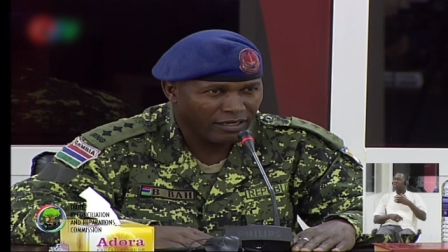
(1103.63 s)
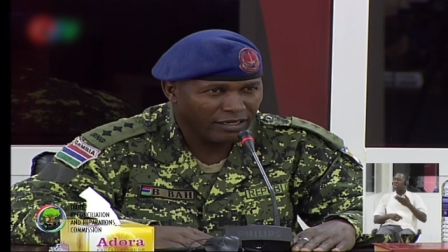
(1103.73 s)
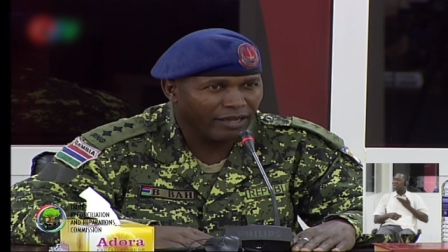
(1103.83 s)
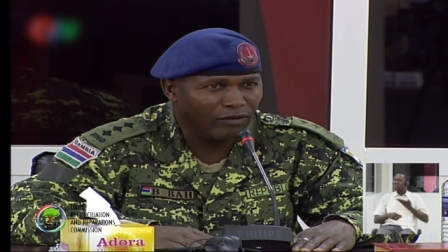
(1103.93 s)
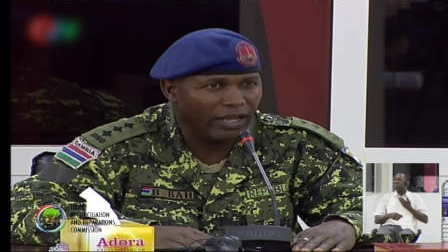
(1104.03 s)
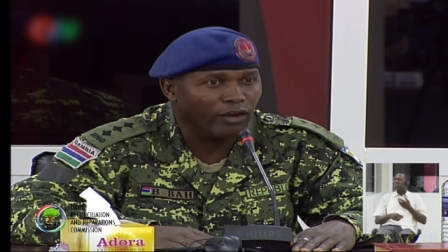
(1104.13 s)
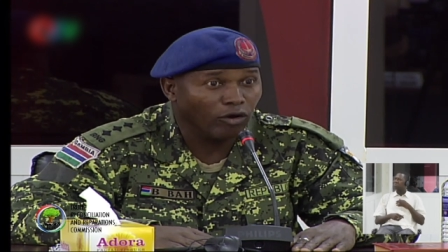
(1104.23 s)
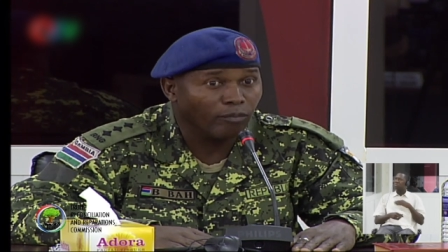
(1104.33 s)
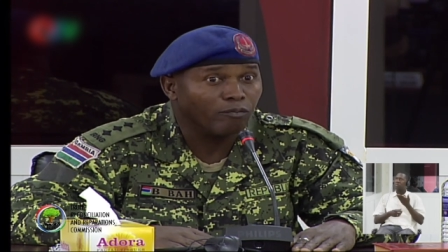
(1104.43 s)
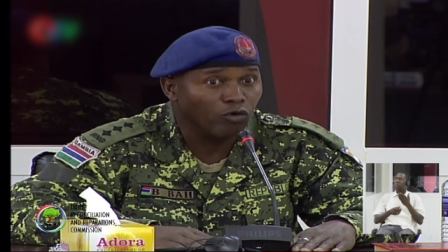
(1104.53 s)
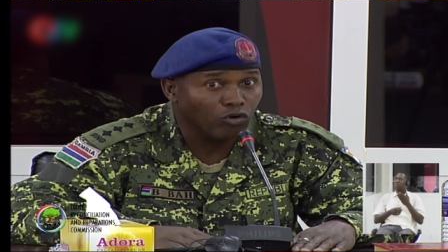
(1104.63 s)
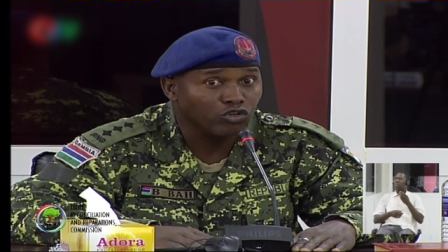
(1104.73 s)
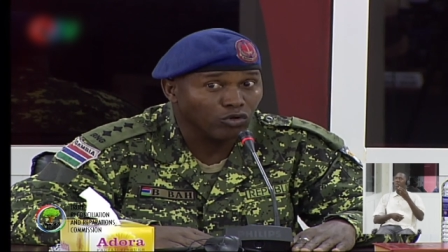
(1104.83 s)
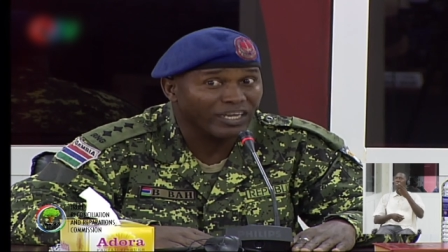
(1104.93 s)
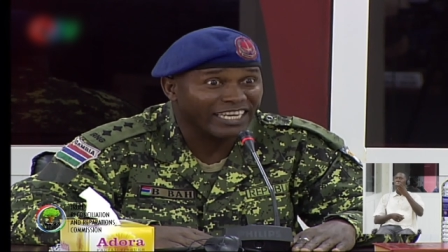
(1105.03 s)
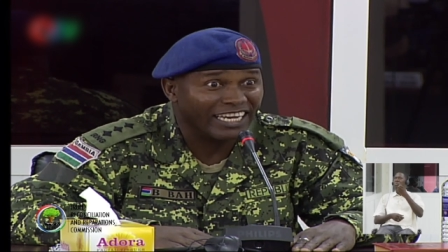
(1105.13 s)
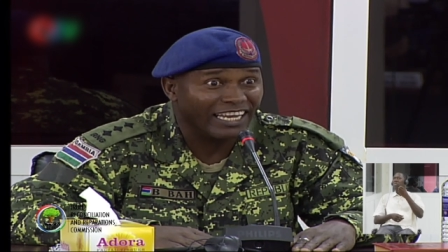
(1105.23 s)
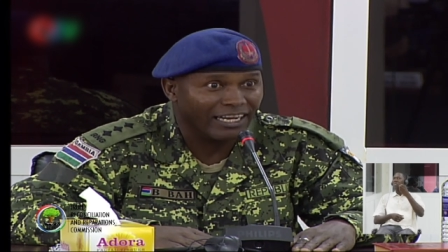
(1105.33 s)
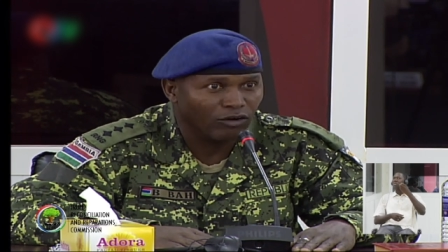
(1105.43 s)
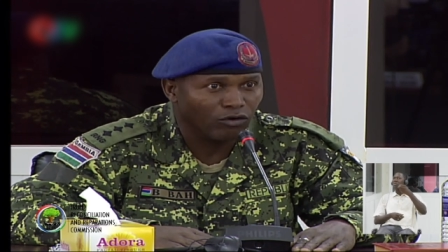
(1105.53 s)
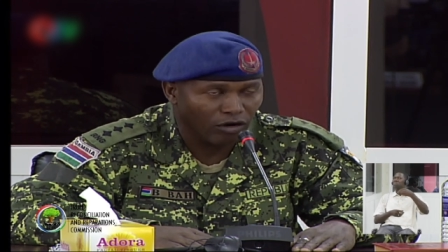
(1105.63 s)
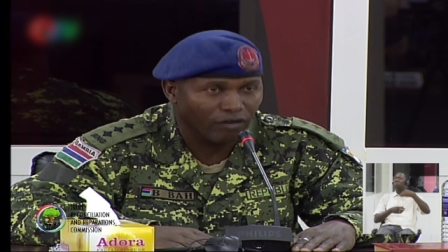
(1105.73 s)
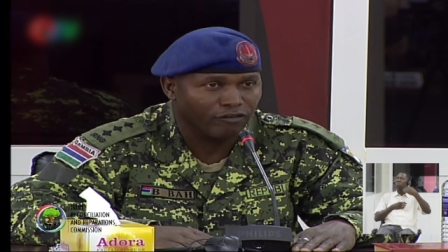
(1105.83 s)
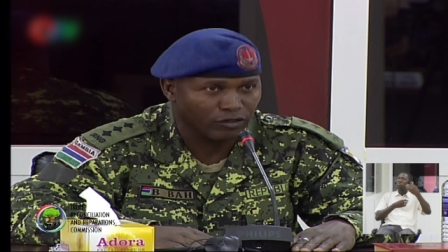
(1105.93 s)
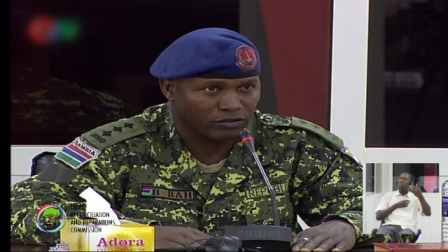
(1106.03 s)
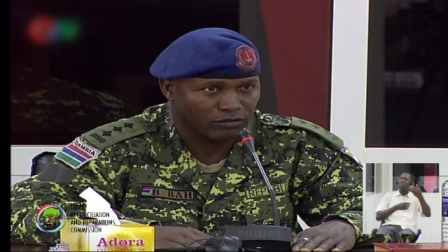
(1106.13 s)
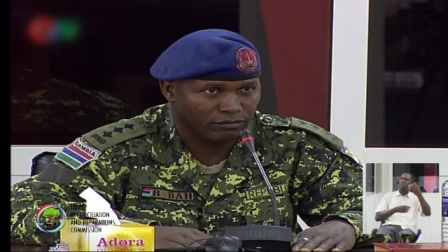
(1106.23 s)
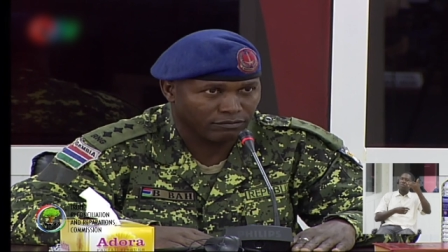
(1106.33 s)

they will end up also killing all of us.